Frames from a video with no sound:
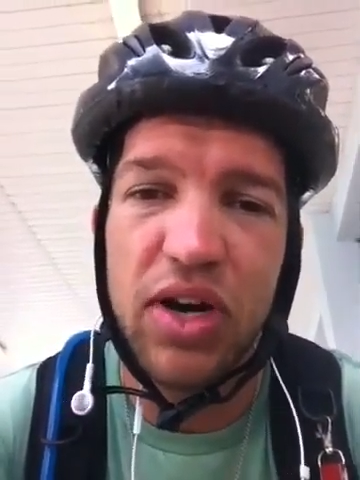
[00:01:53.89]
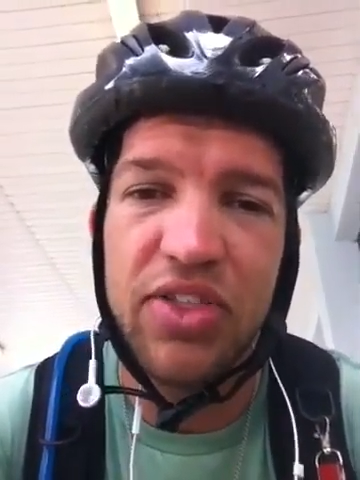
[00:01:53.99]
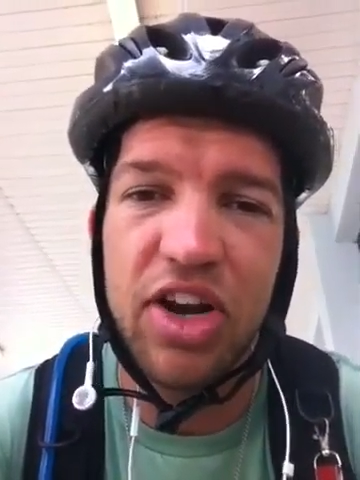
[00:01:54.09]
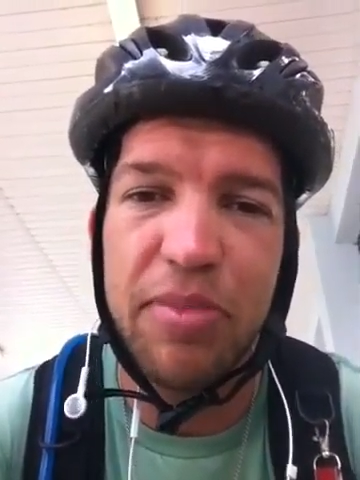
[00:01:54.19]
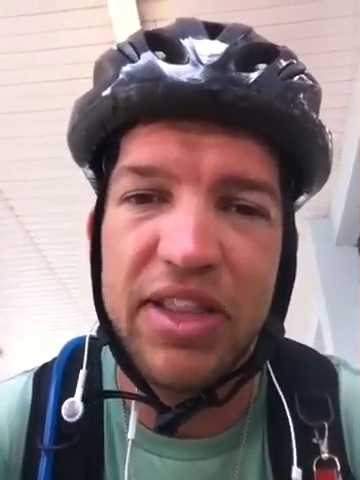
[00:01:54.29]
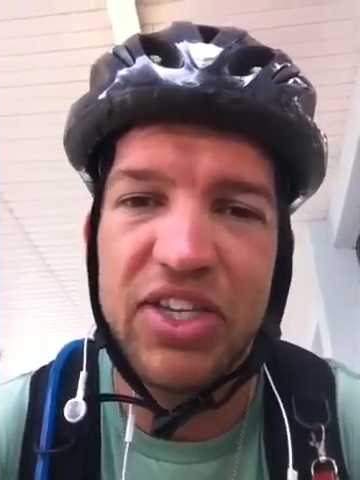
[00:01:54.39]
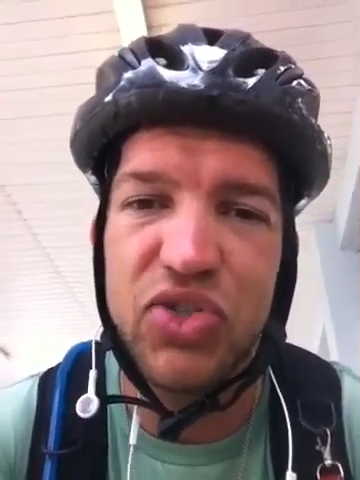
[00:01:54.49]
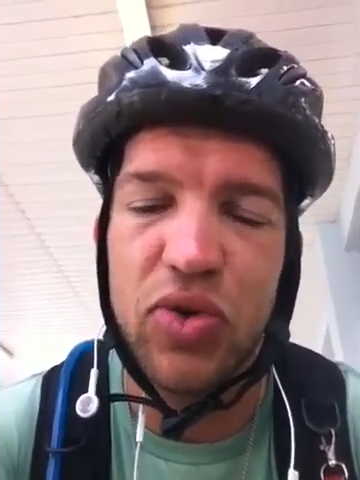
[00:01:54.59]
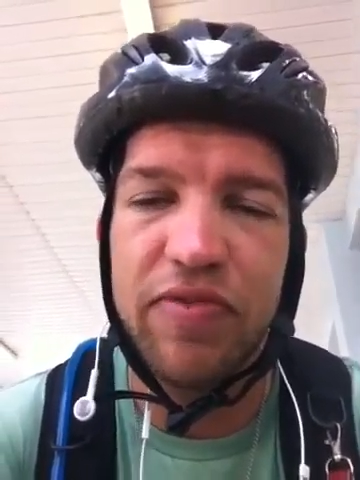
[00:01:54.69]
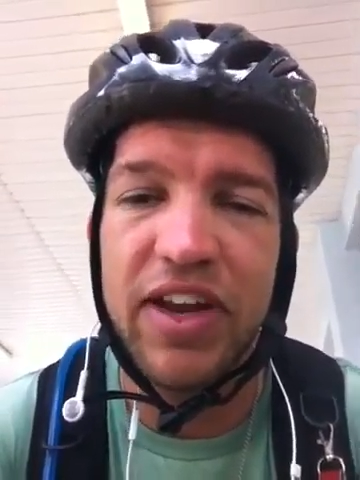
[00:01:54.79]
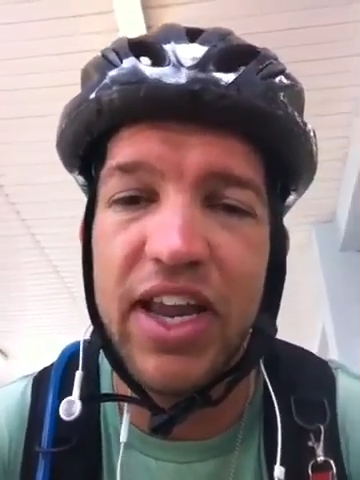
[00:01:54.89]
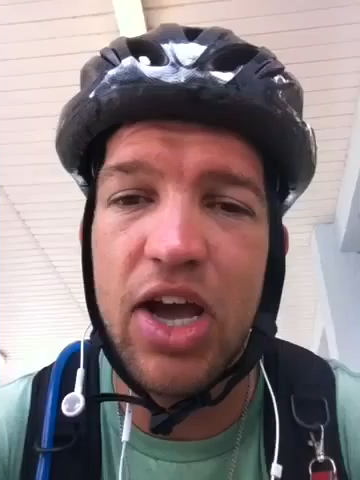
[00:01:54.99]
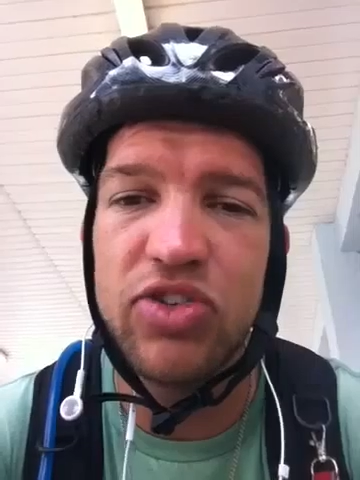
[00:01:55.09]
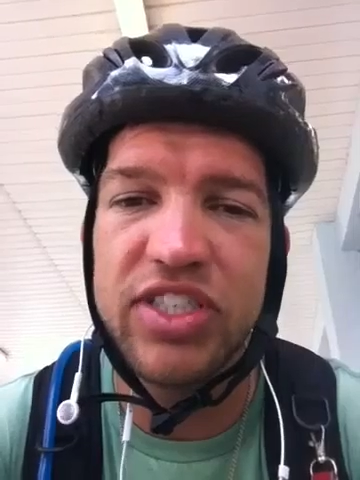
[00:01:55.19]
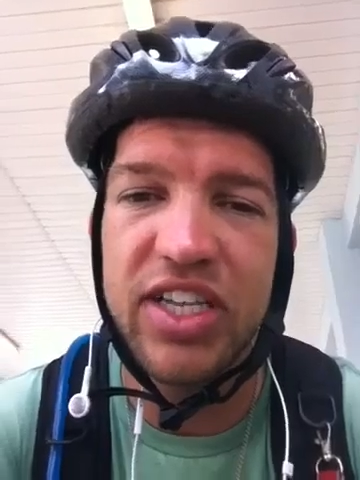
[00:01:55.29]
I thought I'd make this short
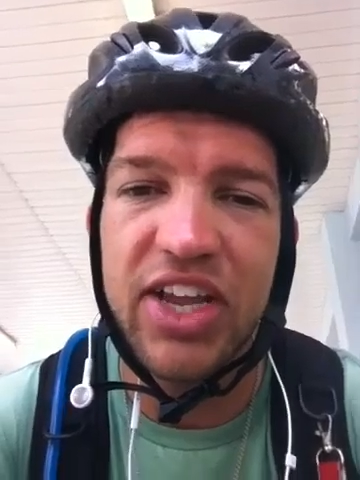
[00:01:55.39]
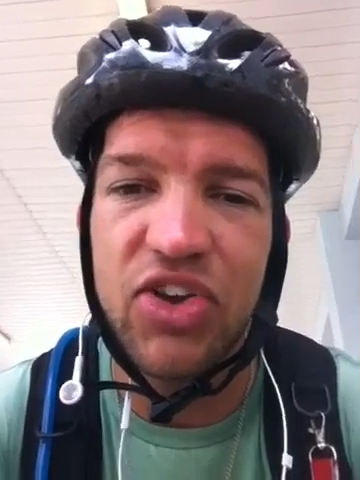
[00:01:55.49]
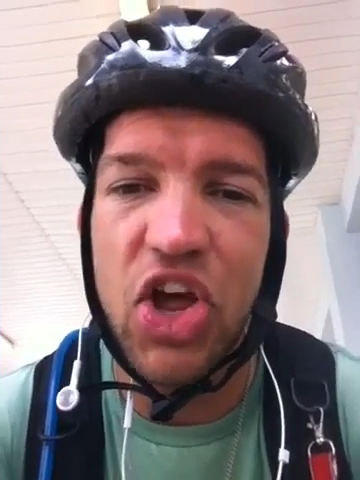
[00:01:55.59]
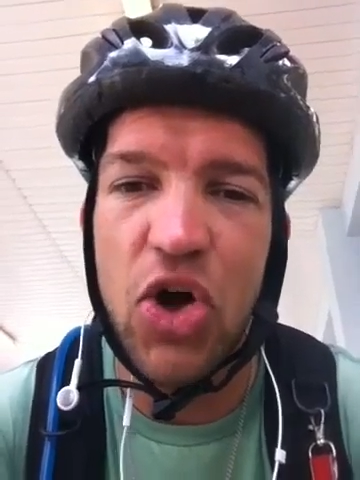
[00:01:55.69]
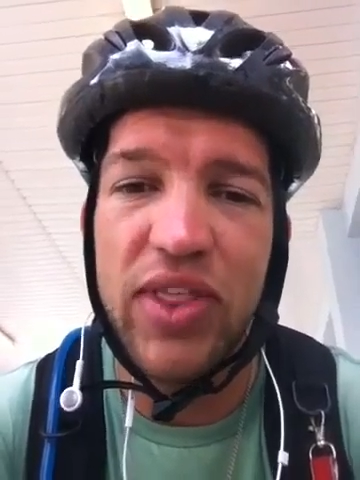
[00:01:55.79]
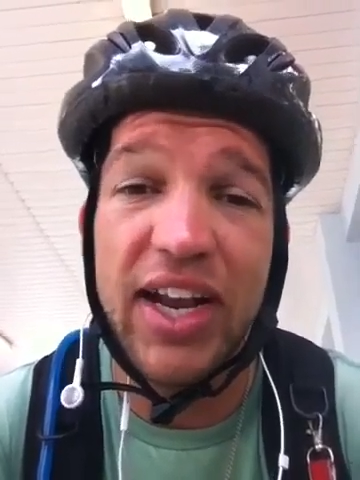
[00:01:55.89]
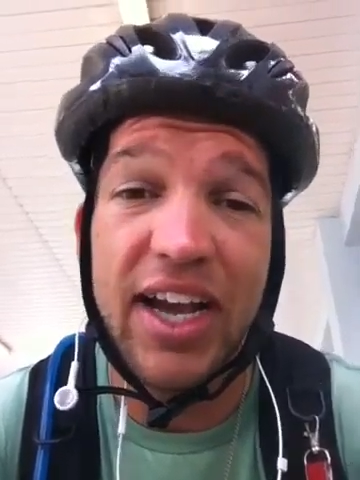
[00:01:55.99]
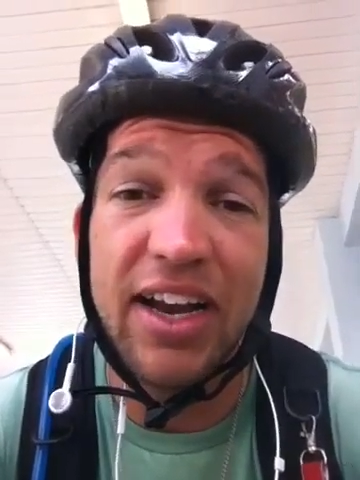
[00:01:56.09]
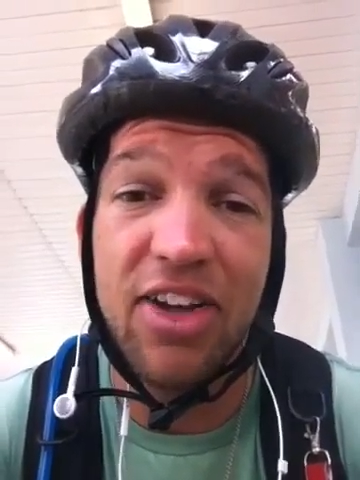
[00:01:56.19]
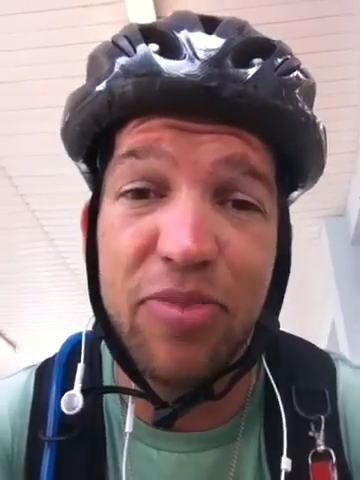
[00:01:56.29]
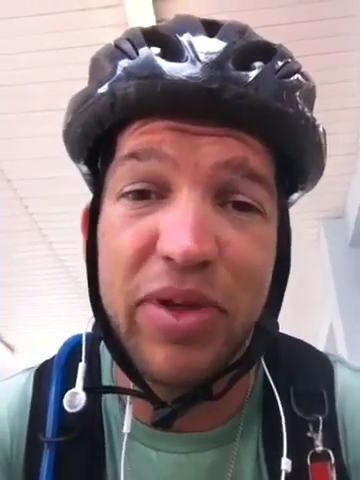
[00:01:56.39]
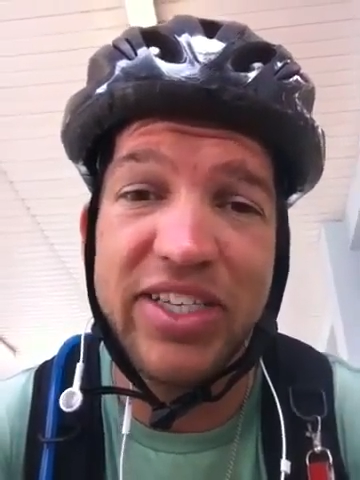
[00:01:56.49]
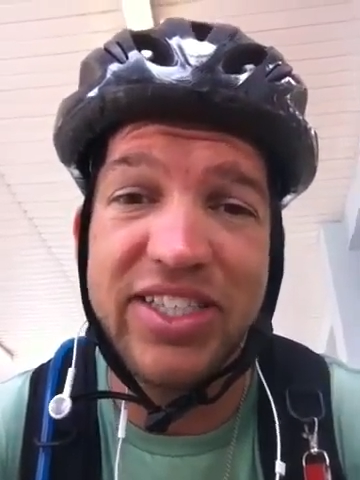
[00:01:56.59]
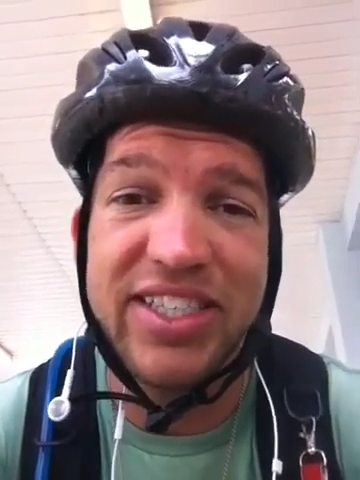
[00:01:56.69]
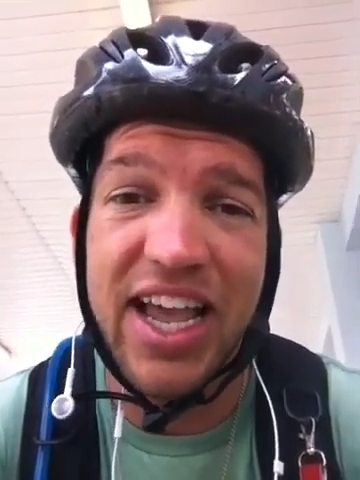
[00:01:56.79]
video just to let you know that I got another
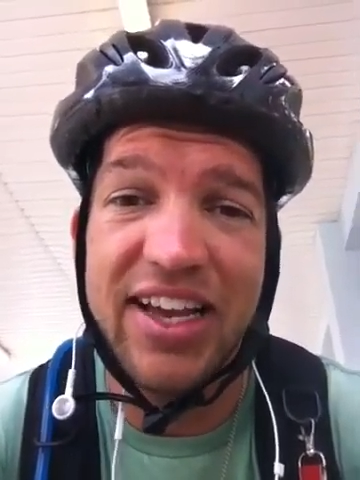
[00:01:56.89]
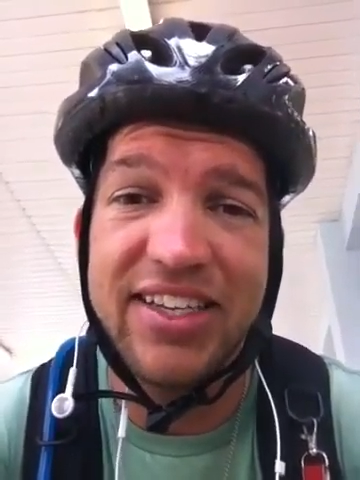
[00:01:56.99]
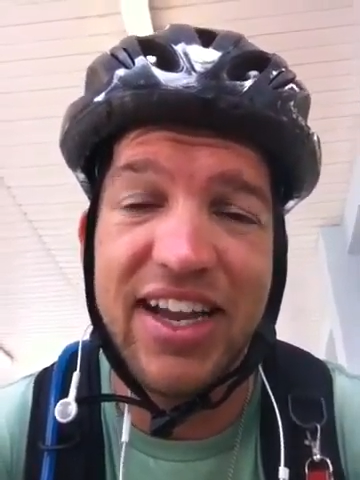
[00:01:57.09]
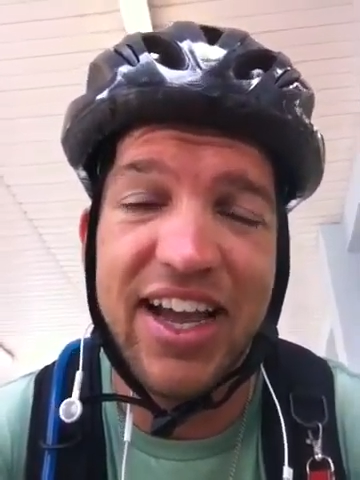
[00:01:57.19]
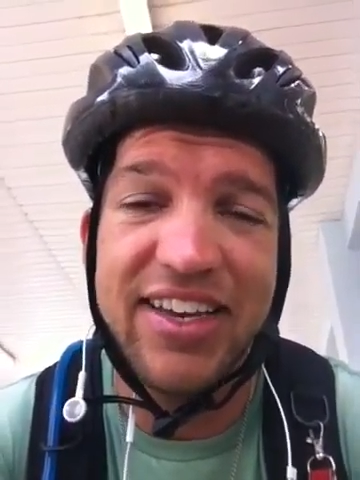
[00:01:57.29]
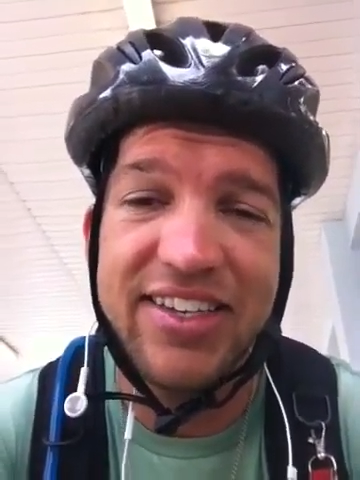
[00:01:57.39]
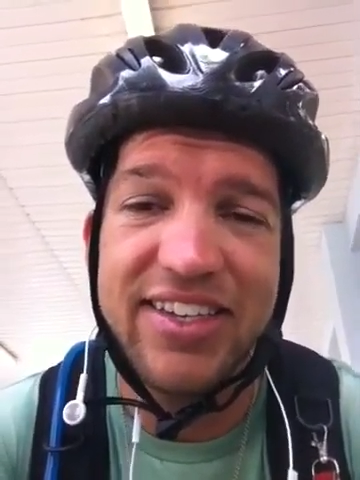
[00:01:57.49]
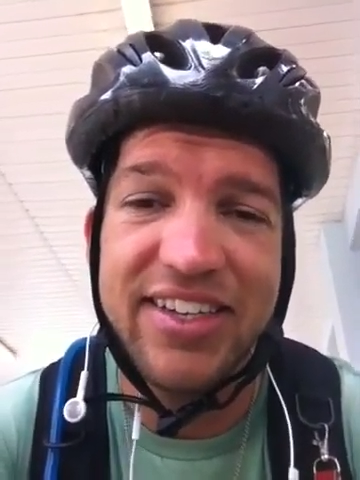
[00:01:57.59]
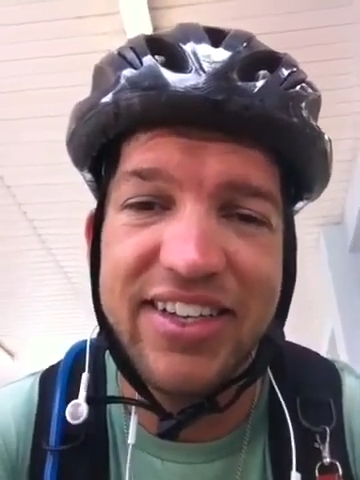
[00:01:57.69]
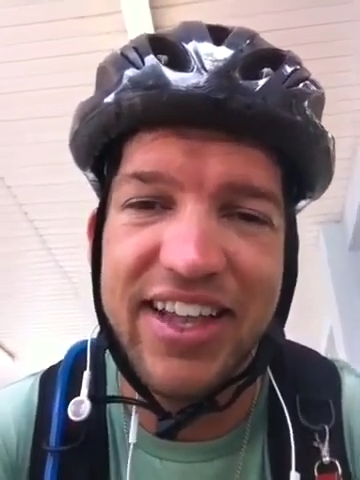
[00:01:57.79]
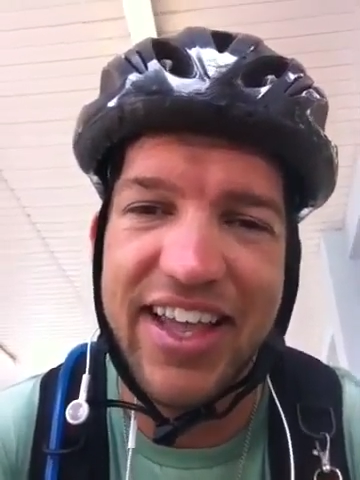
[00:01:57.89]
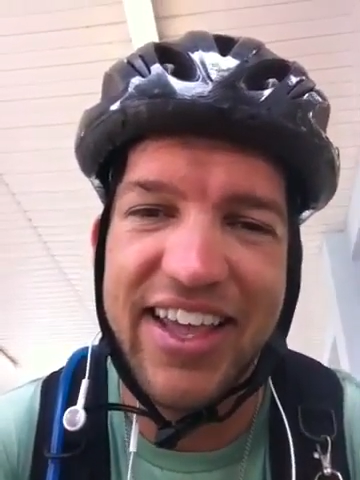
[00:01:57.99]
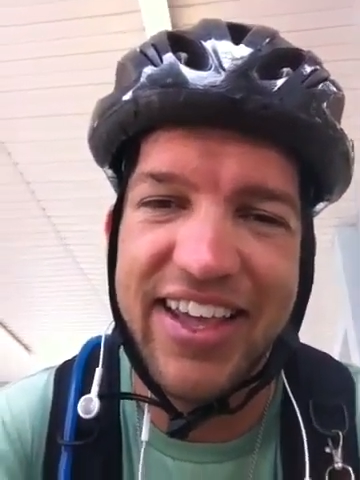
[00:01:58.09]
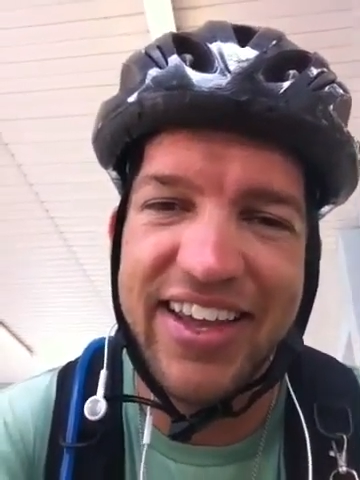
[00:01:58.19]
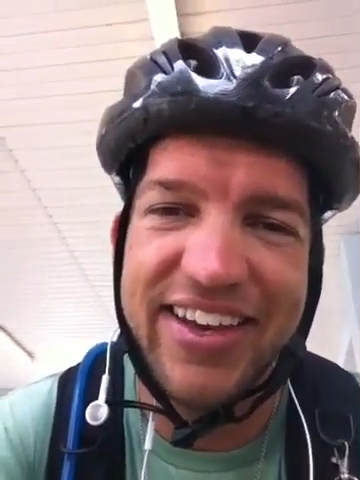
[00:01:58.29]
place to stay at tonight,
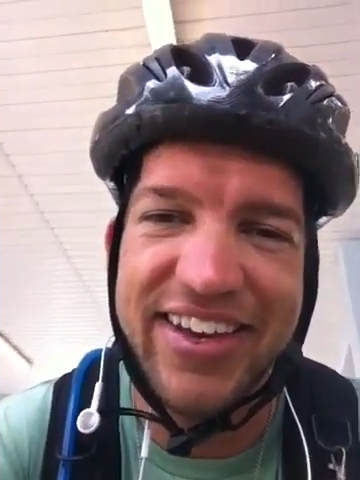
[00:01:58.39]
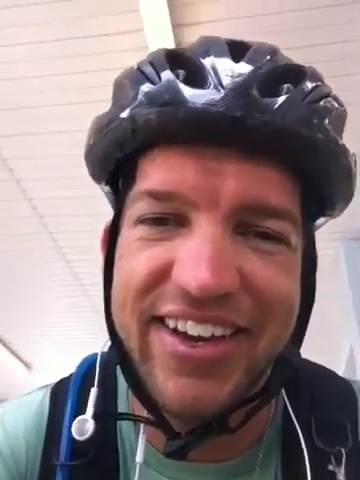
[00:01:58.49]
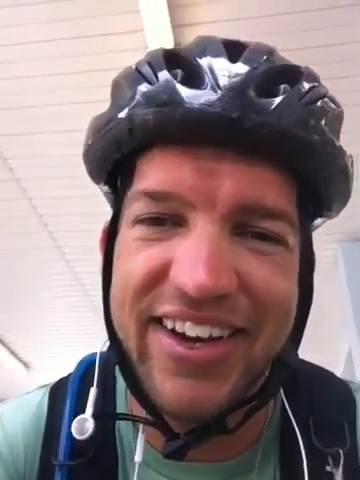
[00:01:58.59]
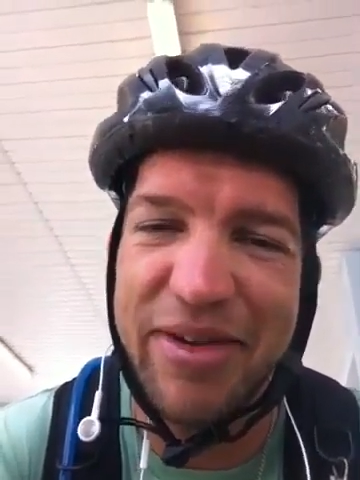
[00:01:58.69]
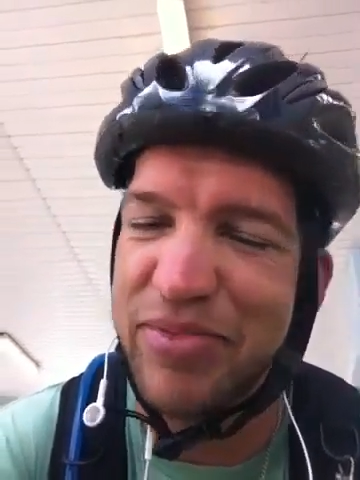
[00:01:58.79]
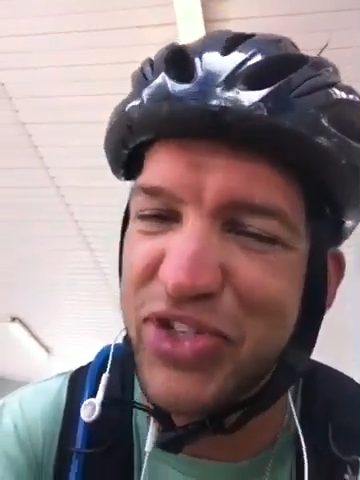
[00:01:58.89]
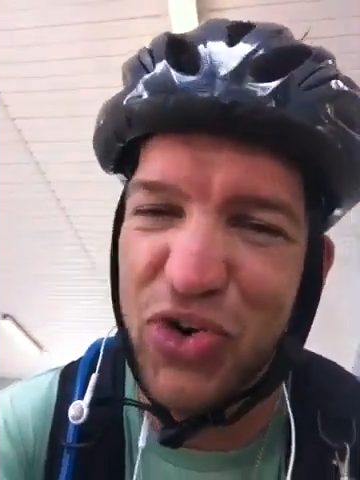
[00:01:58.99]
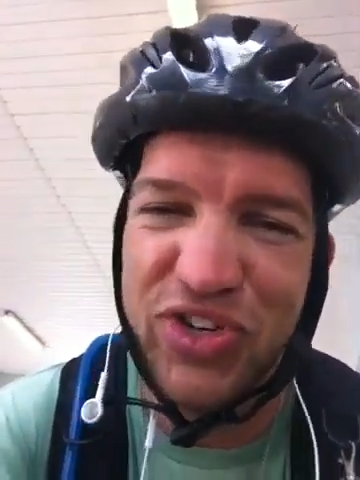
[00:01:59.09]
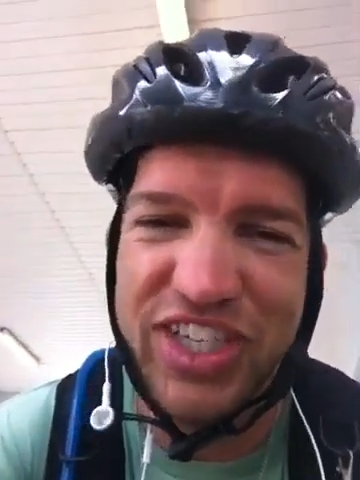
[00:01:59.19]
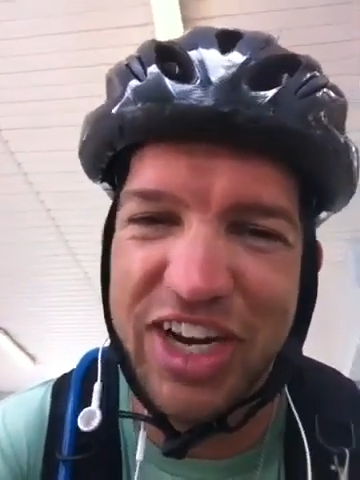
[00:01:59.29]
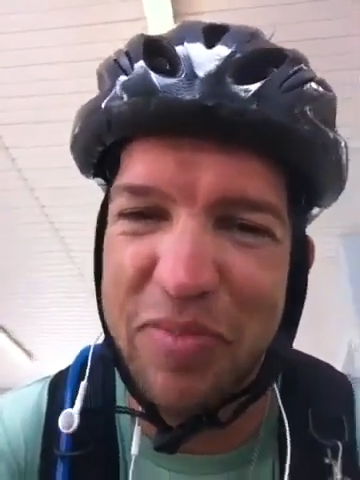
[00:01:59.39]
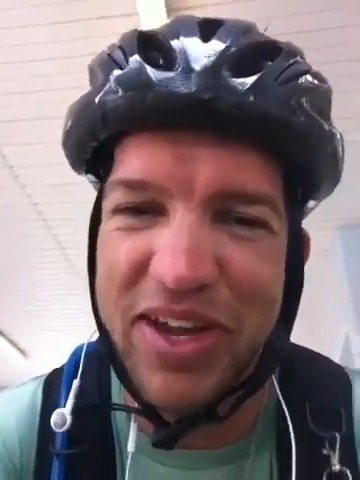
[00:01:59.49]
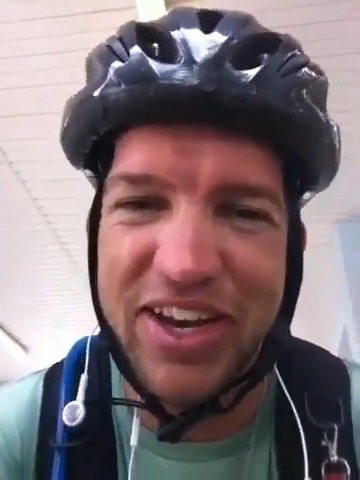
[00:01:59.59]
and I'm sure it's gonna be